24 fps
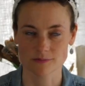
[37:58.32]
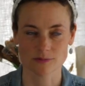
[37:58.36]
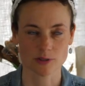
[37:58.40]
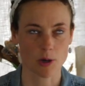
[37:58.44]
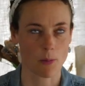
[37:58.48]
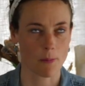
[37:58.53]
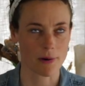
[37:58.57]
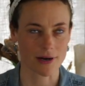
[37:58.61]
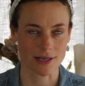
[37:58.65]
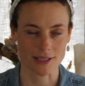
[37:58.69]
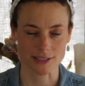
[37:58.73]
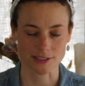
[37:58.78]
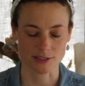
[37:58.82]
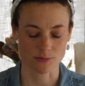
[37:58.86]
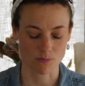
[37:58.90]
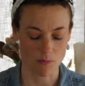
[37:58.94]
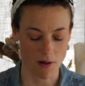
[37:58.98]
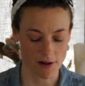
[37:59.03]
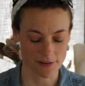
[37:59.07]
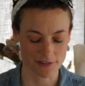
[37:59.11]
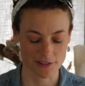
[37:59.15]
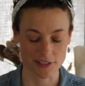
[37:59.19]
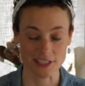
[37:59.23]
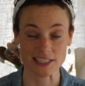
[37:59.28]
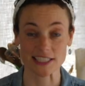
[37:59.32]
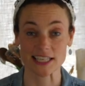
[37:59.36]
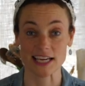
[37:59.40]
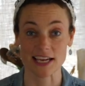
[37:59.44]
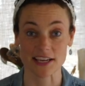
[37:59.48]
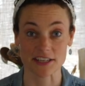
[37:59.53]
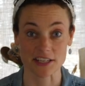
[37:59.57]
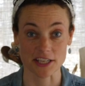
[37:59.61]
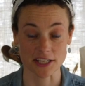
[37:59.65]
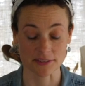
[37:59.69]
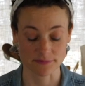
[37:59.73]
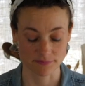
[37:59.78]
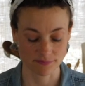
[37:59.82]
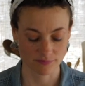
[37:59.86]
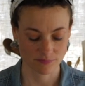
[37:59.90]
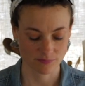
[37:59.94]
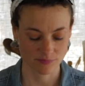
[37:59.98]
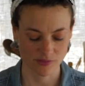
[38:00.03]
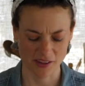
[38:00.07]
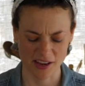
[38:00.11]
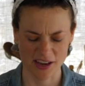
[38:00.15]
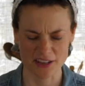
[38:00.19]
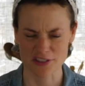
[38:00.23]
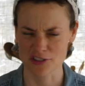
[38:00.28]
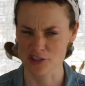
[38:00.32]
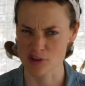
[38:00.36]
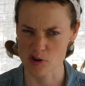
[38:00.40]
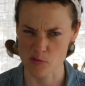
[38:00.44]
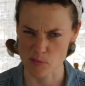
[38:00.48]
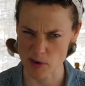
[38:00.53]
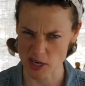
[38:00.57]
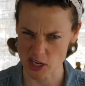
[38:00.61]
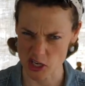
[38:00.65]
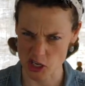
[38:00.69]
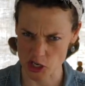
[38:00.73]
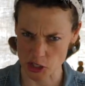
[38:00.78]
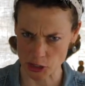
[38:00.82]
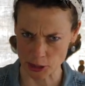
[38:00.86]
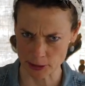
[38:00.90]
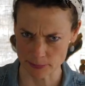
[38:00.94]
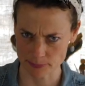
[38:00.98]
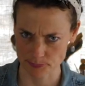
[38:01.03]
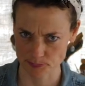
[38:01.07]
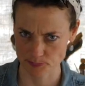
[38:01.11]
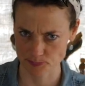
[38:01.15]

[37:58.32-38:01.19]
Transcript: Oh my God, it's like candy. It shouldn't be dinner.